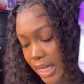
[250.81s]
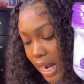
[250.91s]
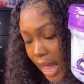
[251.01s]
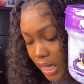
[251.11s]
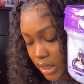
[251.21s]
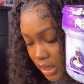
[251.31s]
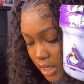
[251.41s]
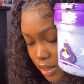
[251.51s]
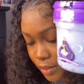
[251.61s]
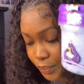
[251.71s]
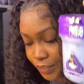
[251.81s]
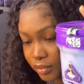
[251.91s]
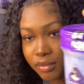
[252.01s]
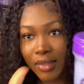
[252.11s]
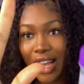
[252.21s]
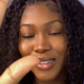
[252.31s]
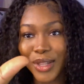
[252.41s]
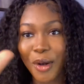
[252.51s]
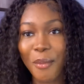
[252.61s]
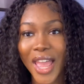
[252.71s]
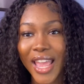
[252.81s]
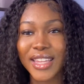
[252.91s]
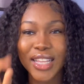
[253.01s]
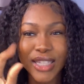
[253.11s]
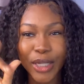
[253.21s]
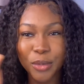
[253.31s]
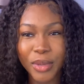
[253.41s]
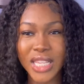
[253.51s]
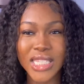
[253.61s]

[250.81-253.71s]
And I actually have glitter on my hand, like a little bit.